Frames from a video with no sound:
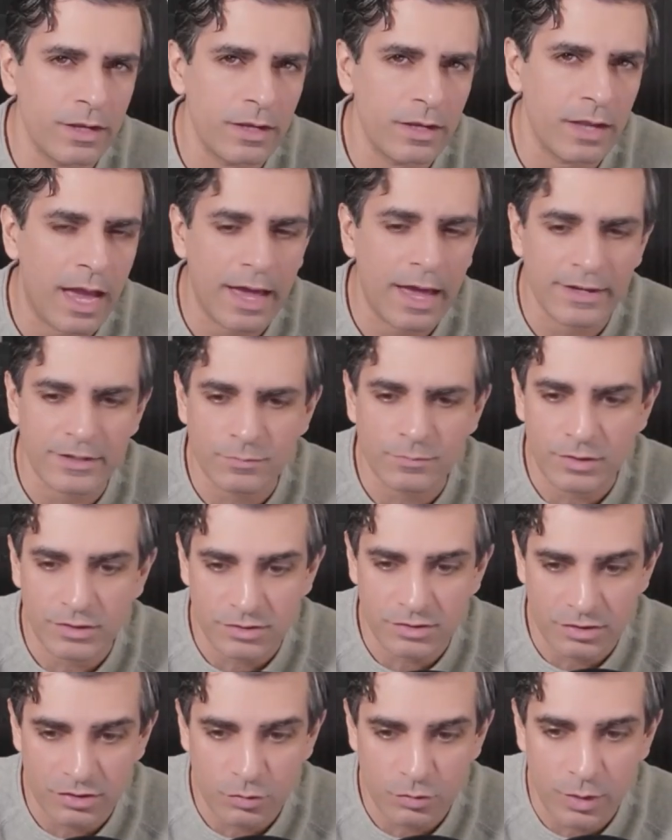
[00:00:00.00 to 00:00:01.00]
add as much as
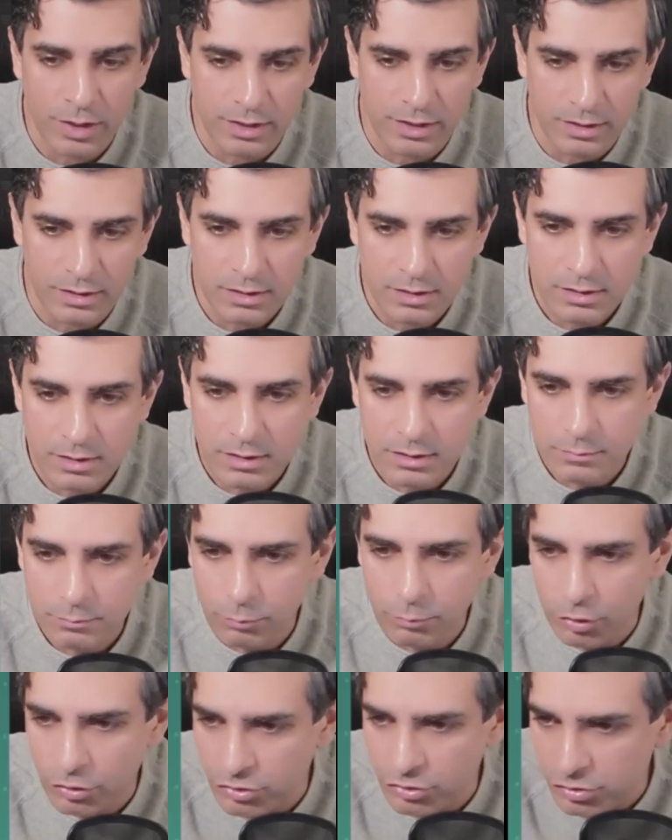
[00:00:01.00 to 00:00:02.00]
20
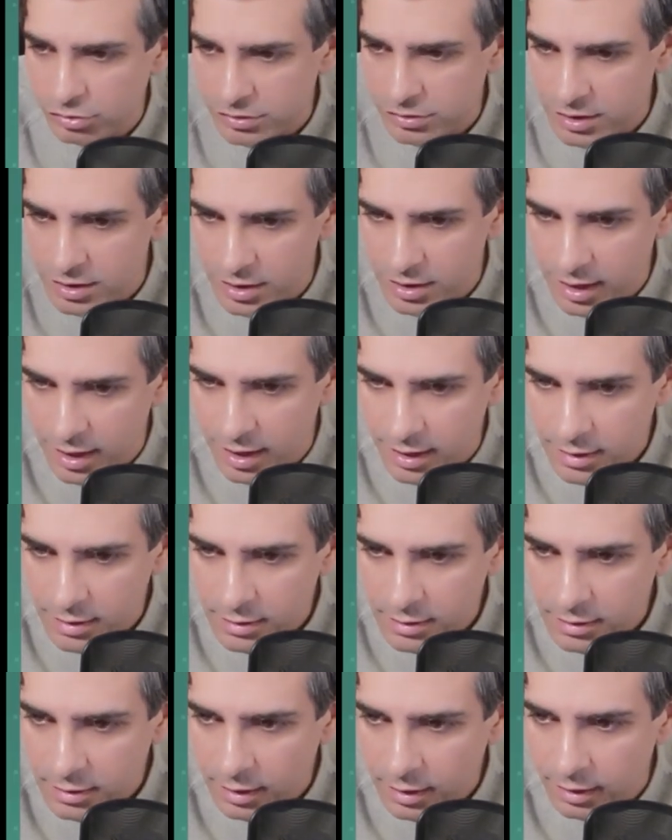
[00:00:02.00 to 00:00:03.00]
modules in there.
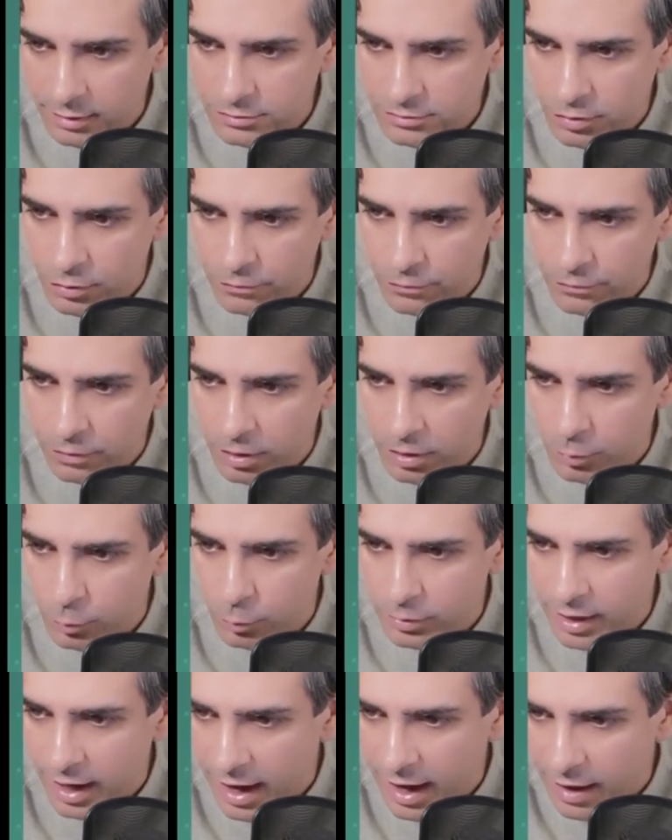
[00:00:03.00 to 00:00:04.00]
And so far we
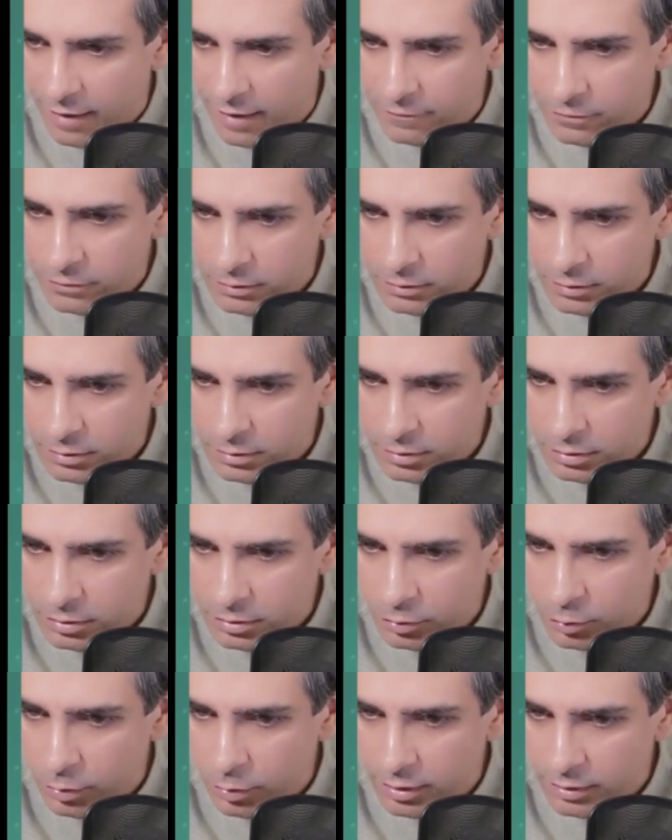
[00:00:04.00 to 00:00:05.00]
have
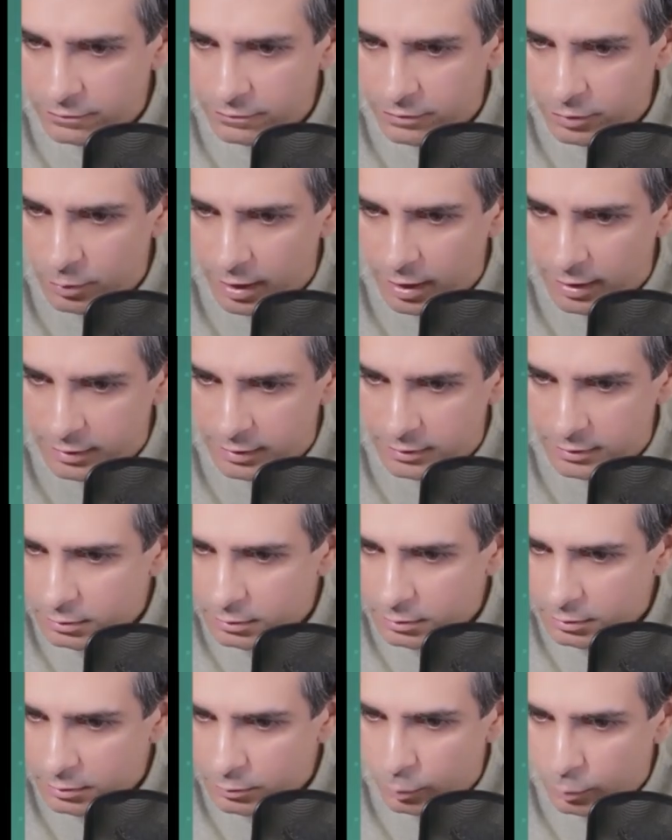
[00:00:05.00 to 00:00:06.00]
quite a few added.
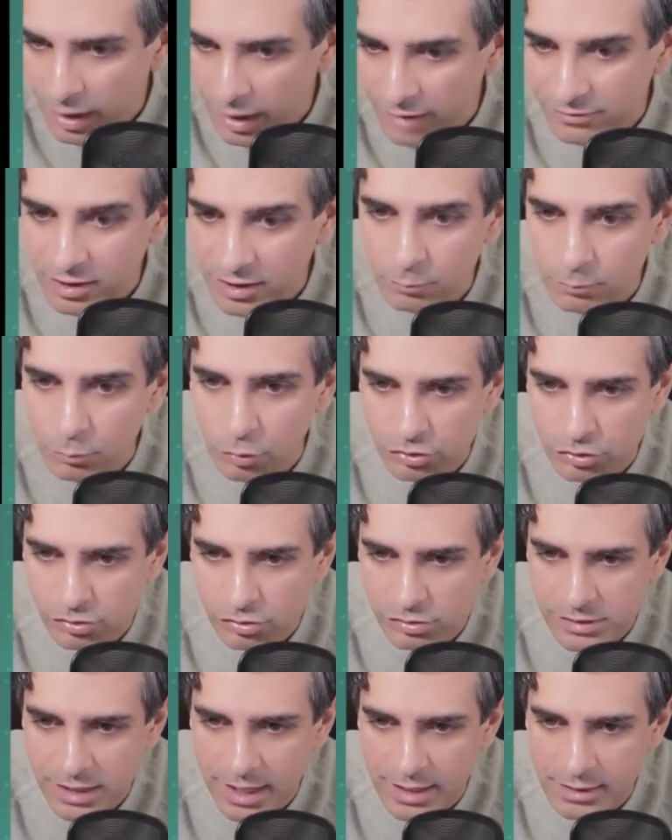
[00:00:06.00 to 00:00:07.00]
We have 10 modules
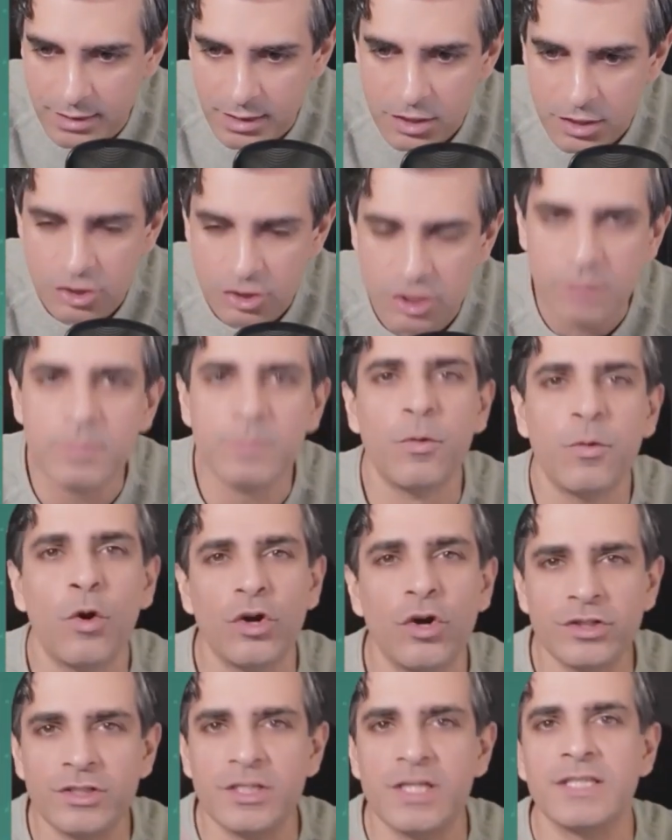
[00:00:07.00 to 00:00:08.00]
added. So let me pause
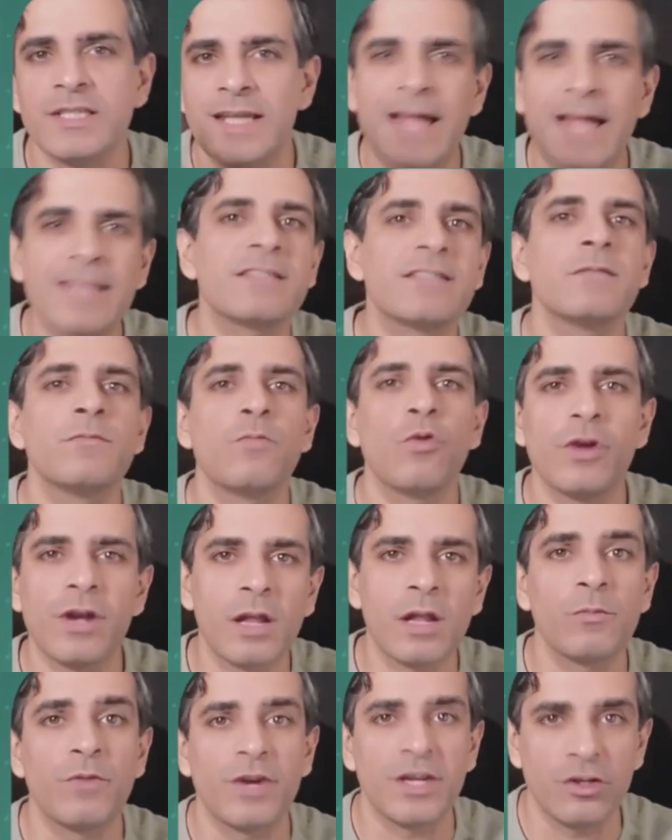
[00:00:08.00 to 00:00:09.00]
this and add some more and I'll
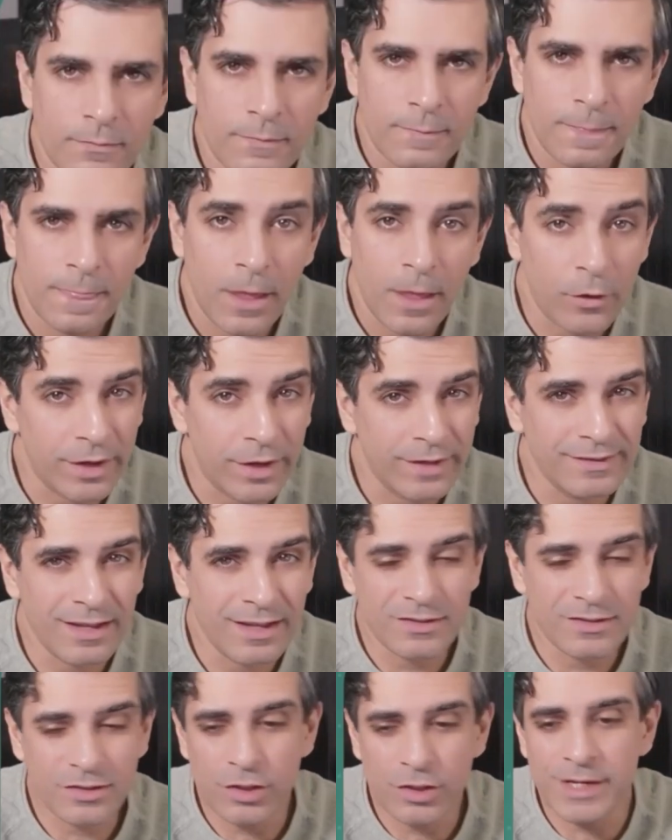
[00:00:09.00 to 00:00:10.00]
bring you back. Okay, done.
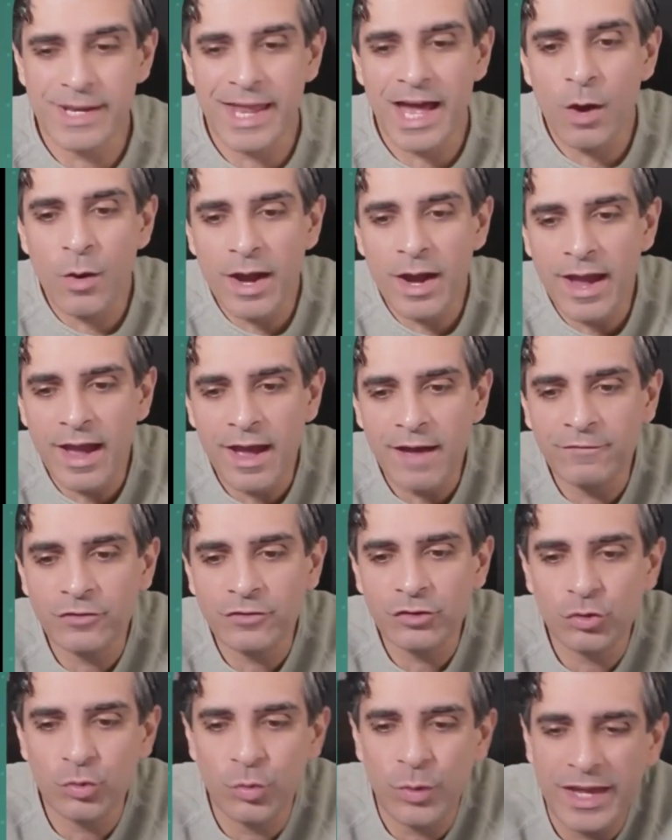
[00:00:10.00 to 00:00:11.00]
So now I have
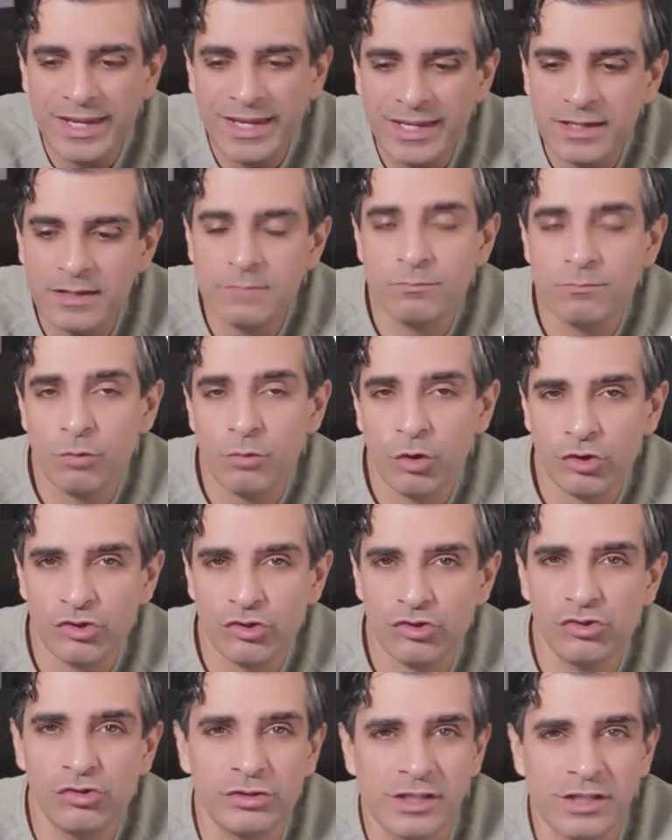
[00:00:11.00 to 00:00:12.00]
20
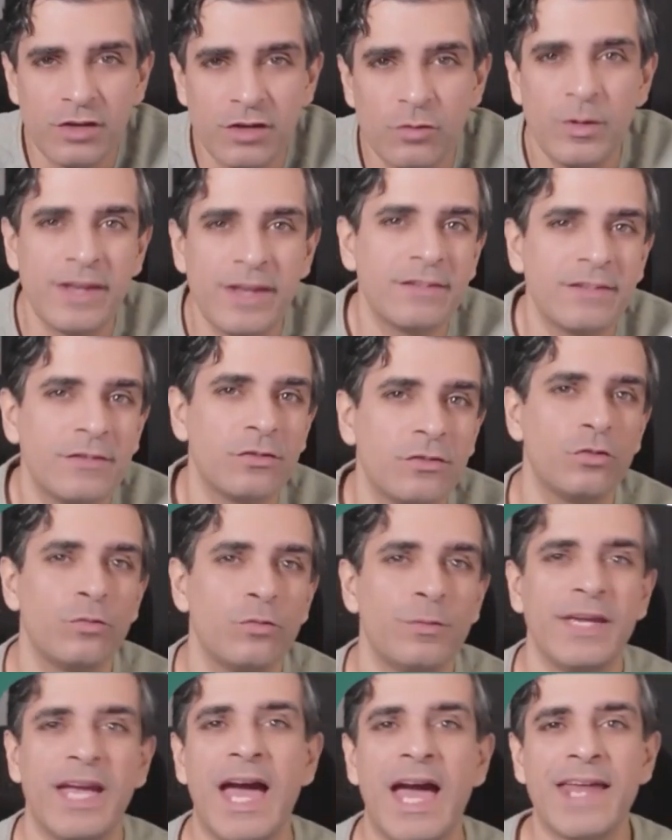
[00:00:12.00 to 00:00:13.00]
modules that are ready to be
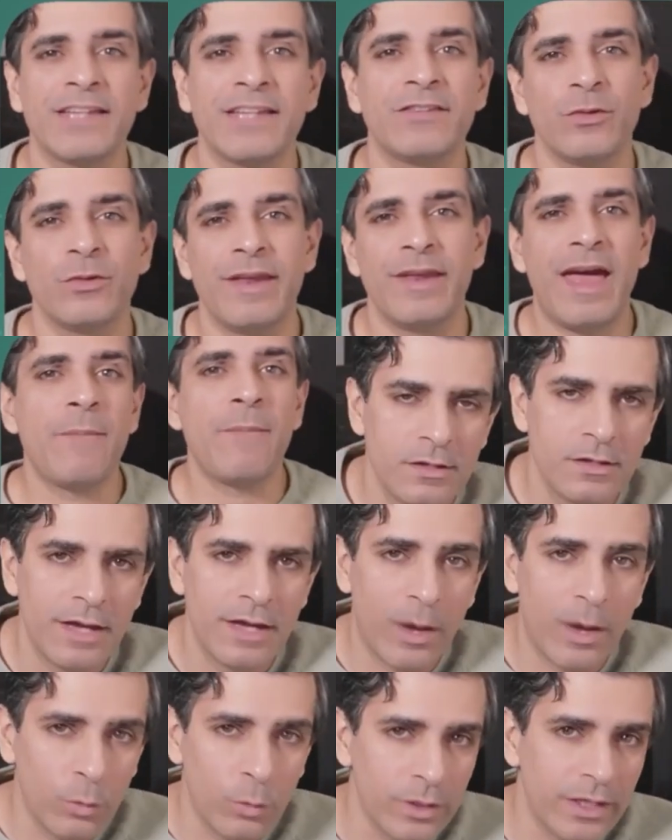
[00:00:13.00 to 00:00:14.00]
added to an app. I
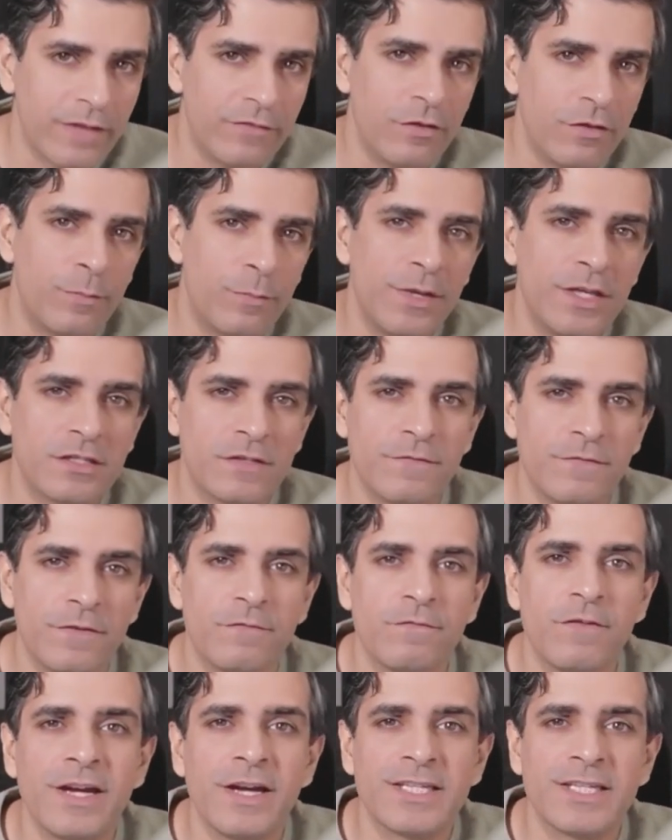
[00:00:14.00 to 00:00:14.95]
will give you a piece of advice